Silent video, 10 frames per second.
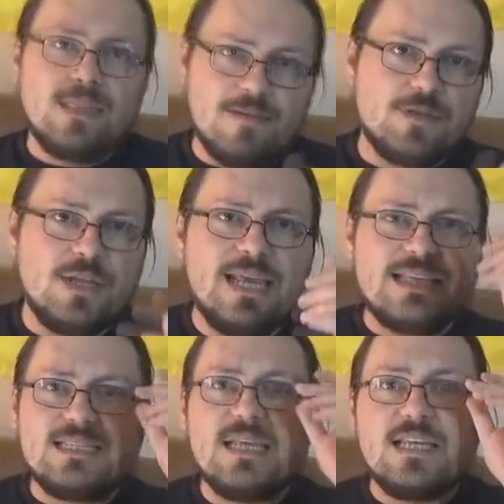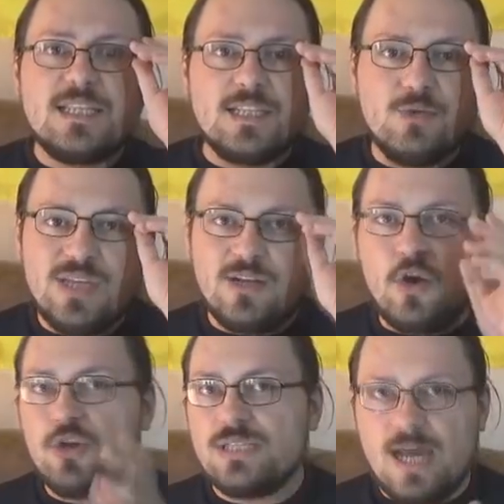Nevertheless, zoning
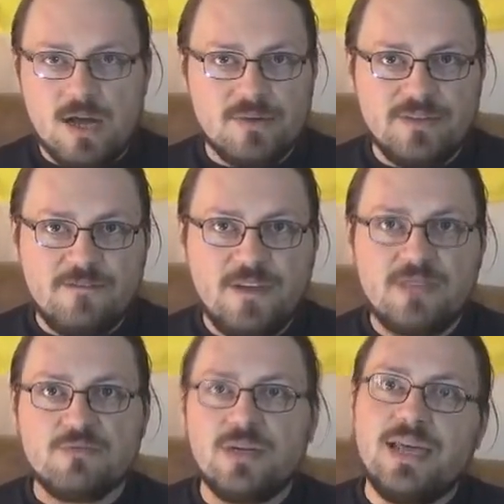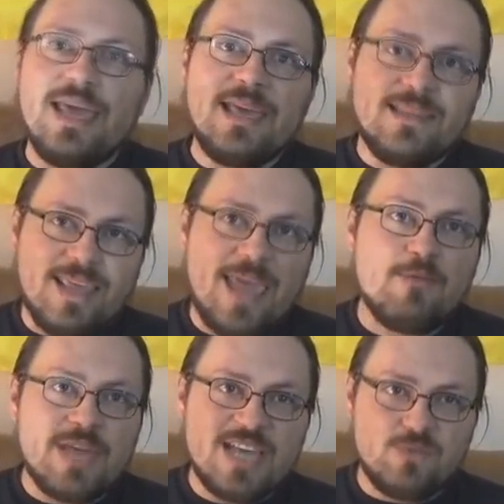laws aren't federal, and
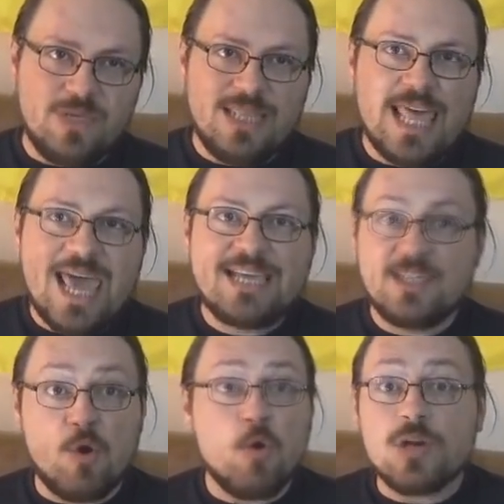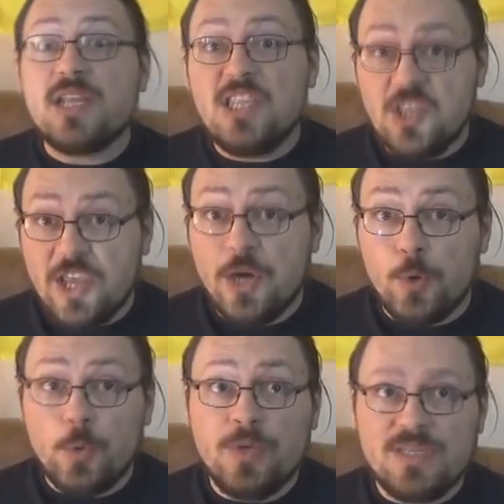areas with lax or
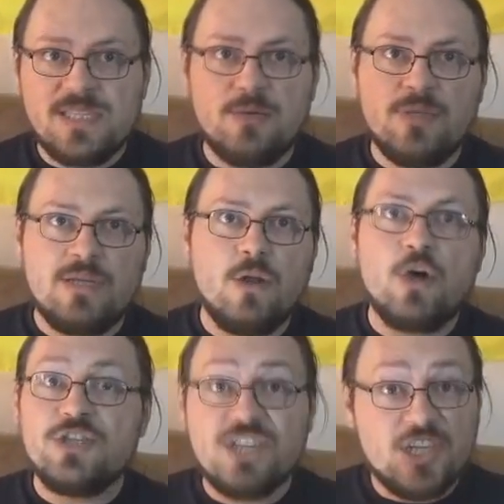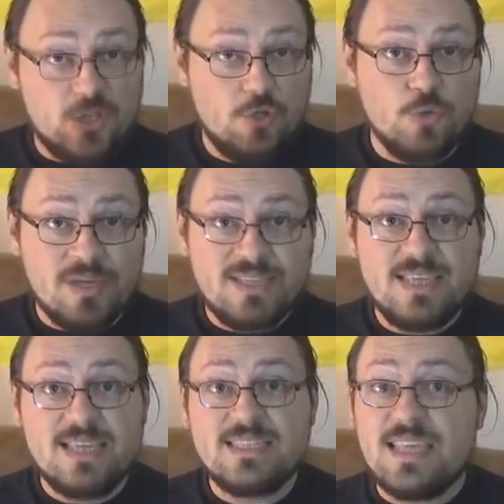no zoning laws do
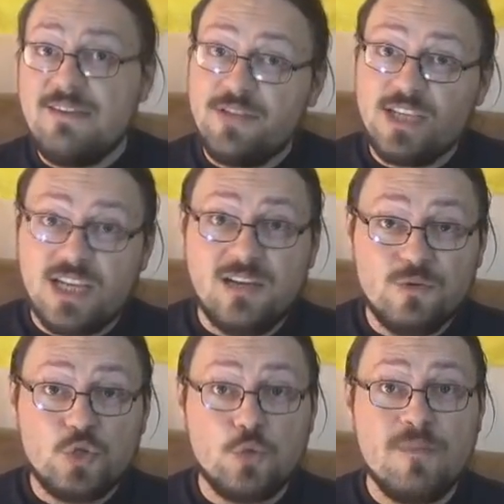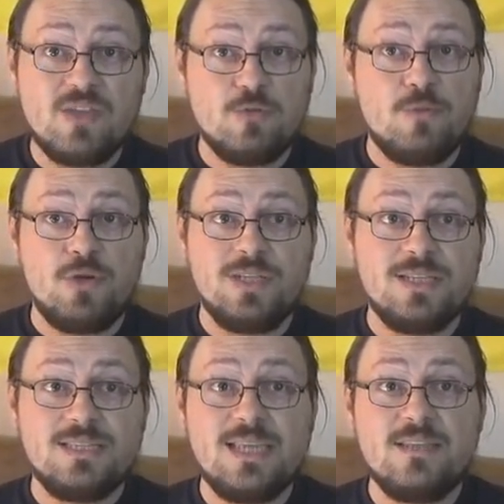exist even close to
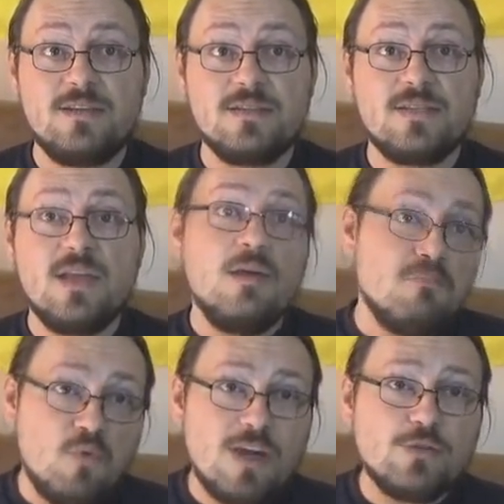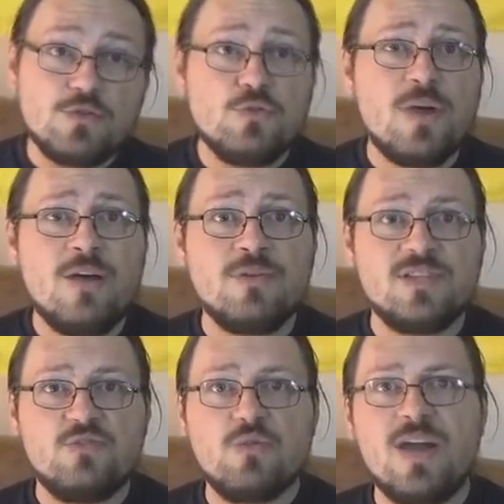metropolitan centers. 1 or 2
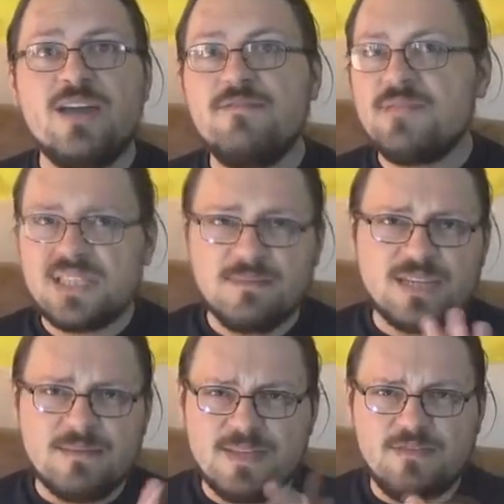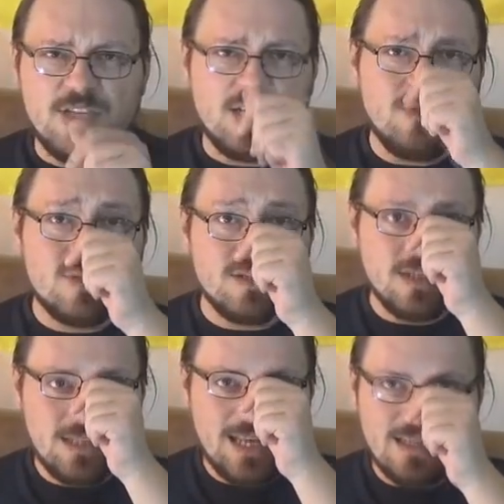hours drive, sometimes even closer
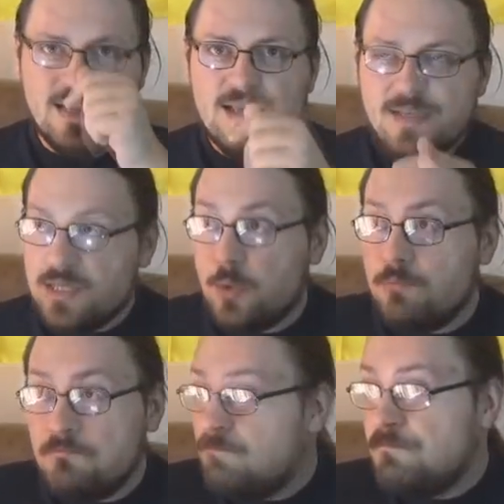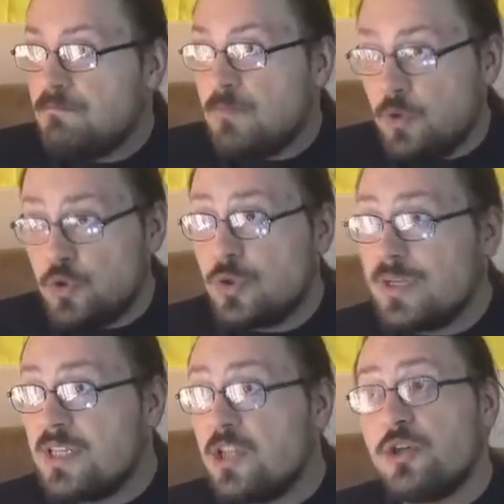than that, so you should
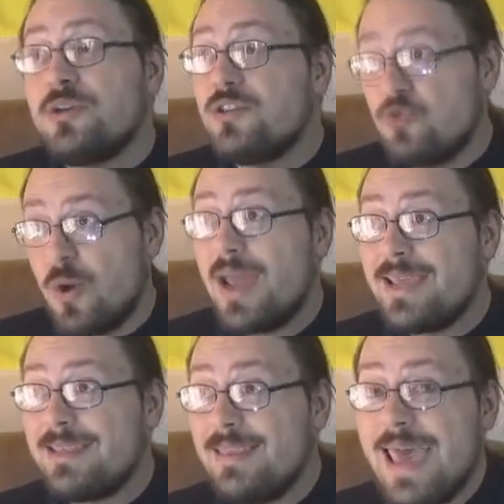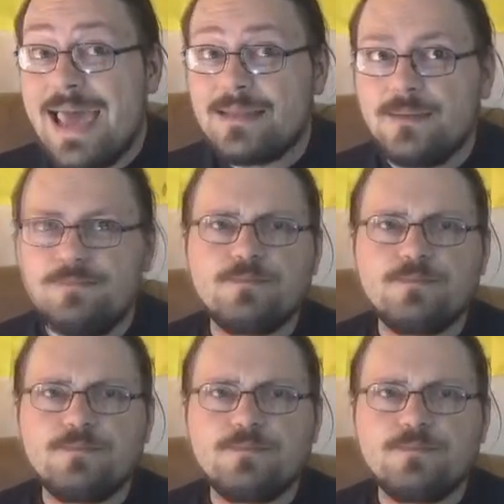consider trying that.